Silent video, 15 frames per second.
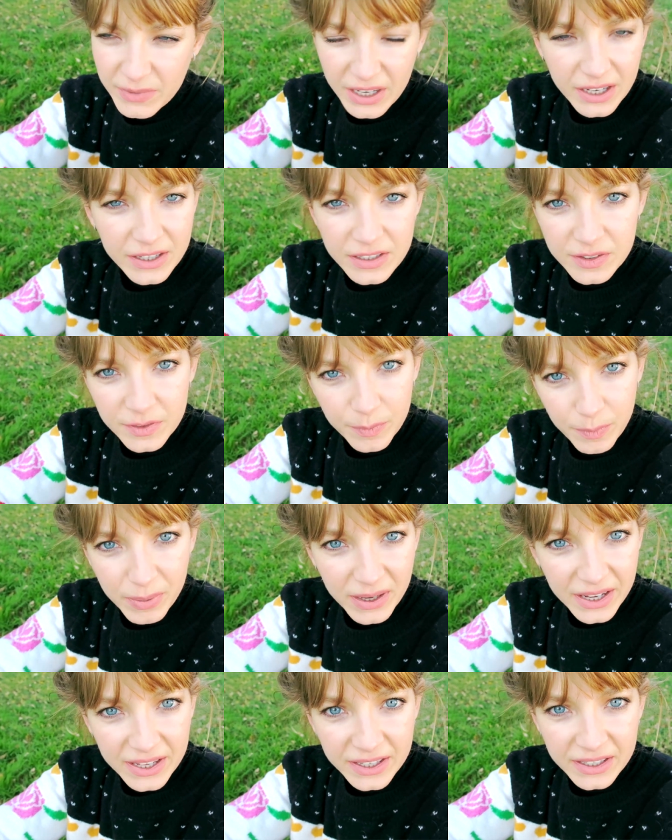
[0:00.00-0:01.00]
kind of
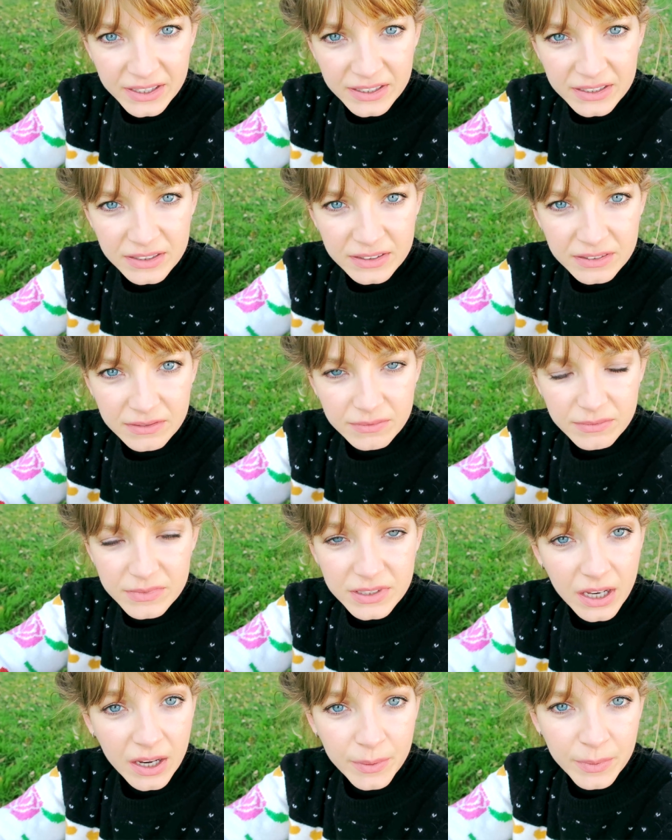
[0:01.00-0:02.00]
plain
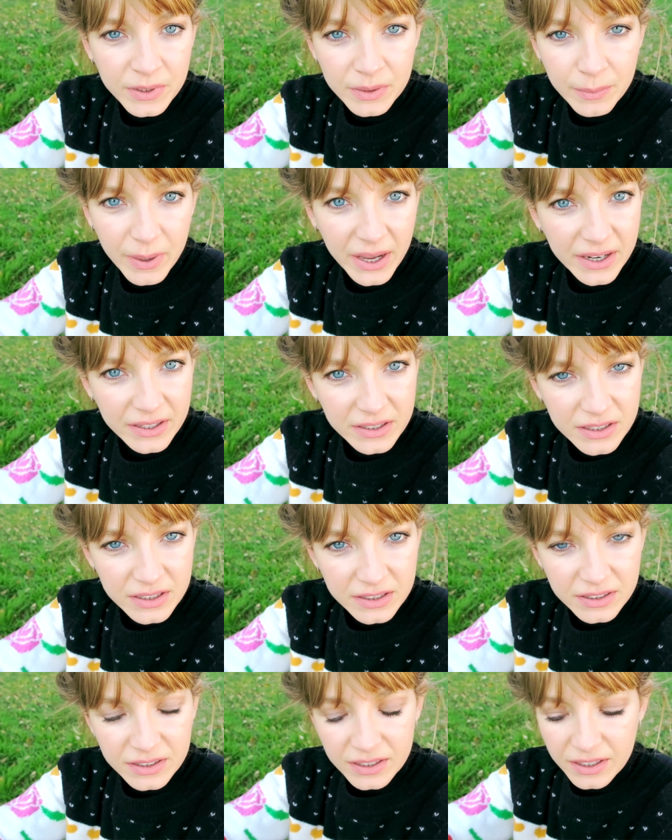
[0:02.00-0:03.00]
diamond band,
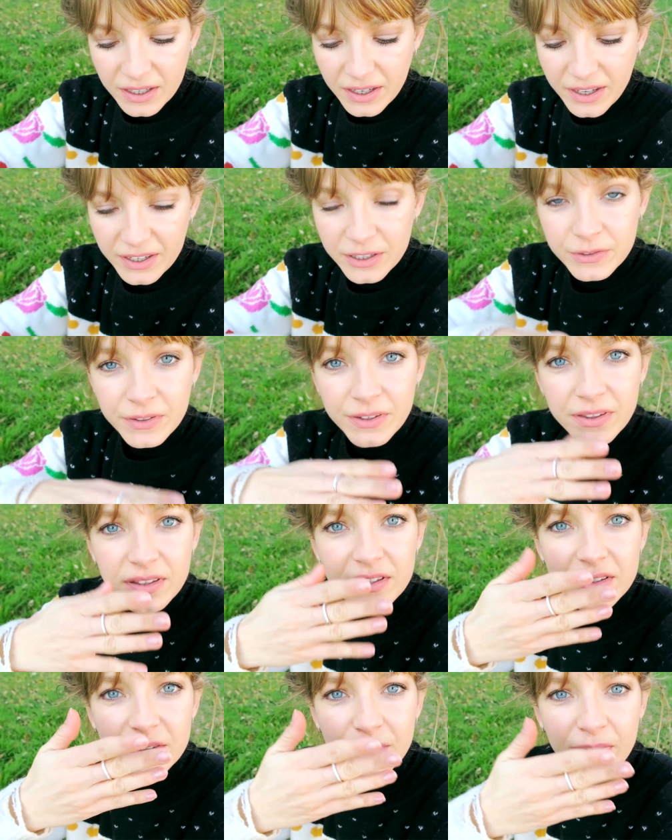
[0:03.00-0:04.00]
and I found
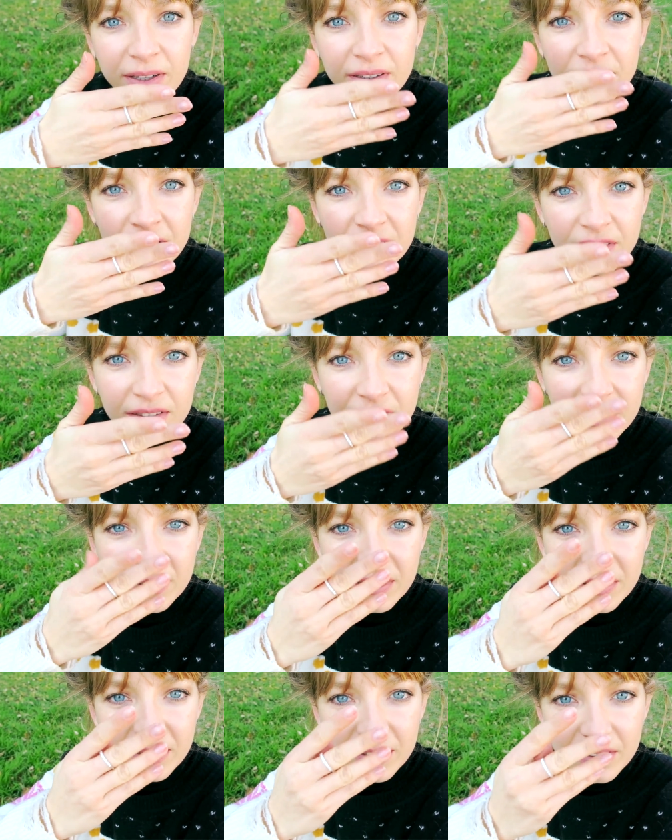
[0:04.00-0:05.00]
this one,
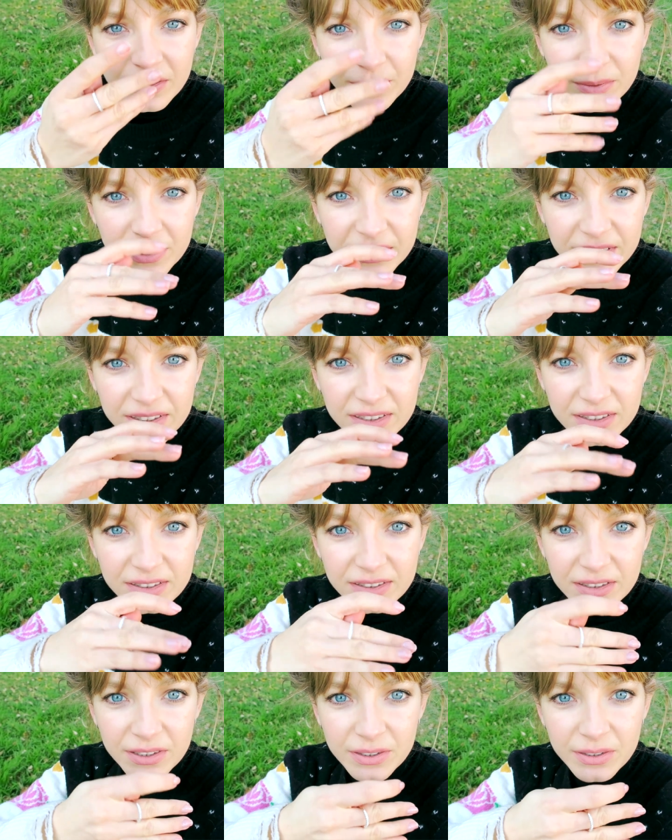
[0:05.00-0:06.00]
which is
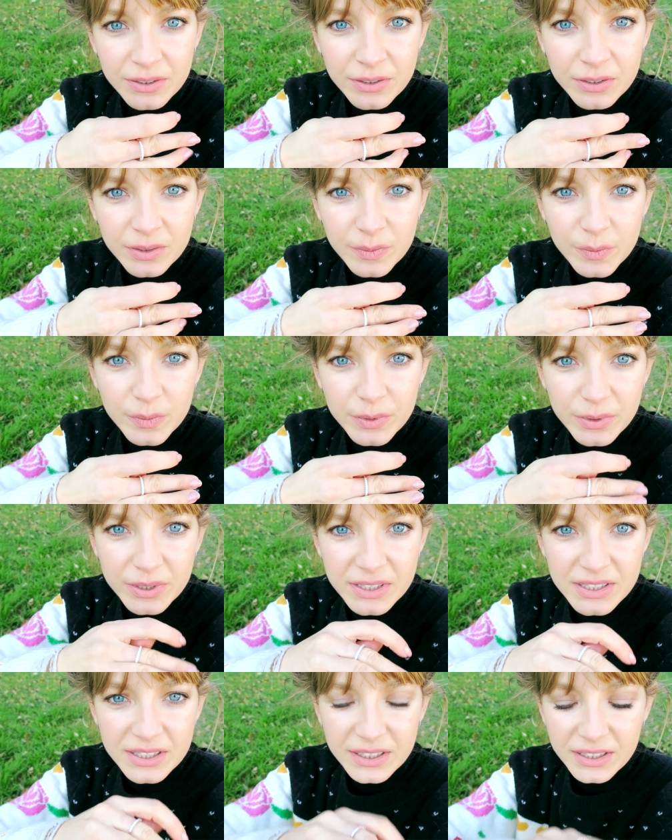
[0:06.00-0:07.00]
so
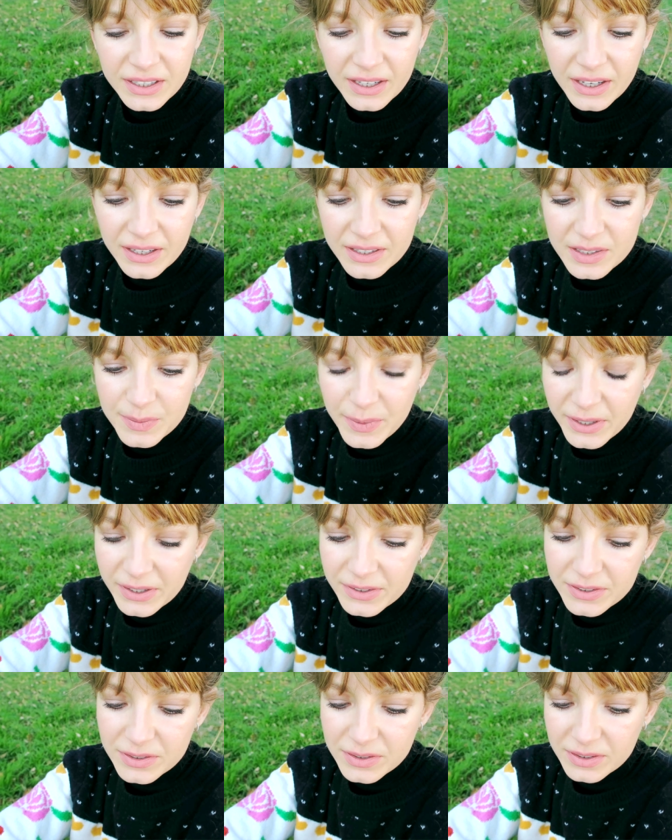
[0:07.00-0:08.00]
pretty, and it
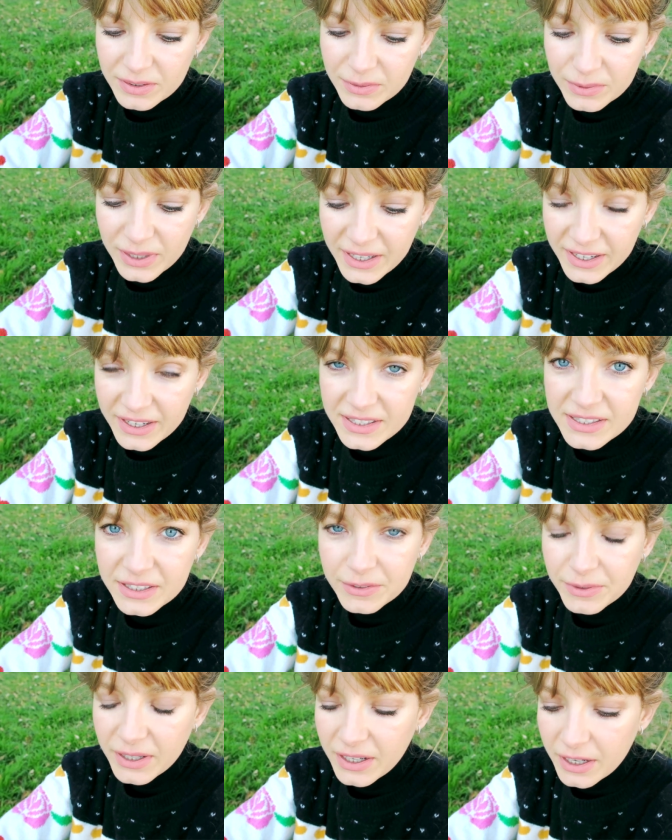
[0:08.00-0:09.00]
sparkles really nicely
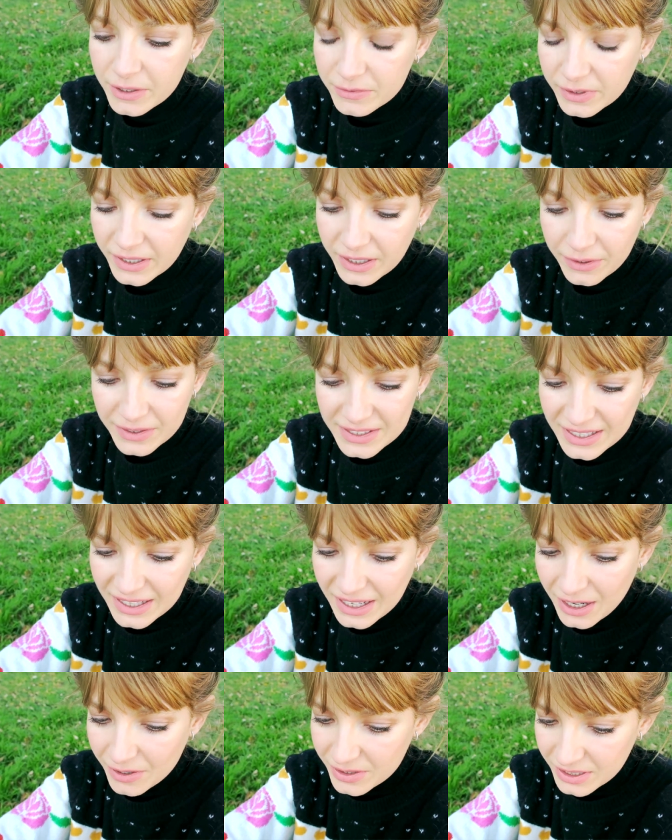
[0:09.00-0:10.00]
in real life. Right now it's
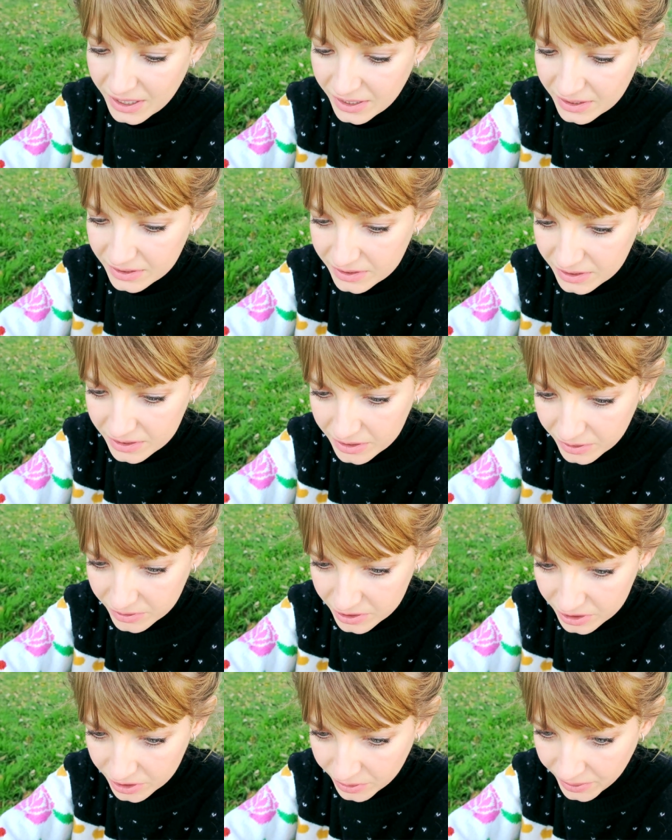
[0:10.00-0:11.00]
cloudy and it's just
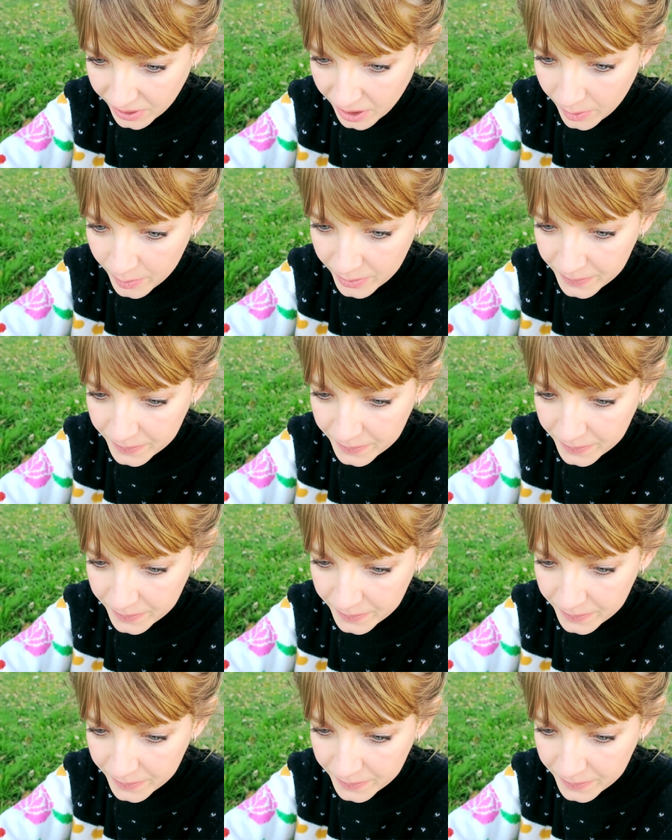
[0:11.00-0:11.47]
not showing up.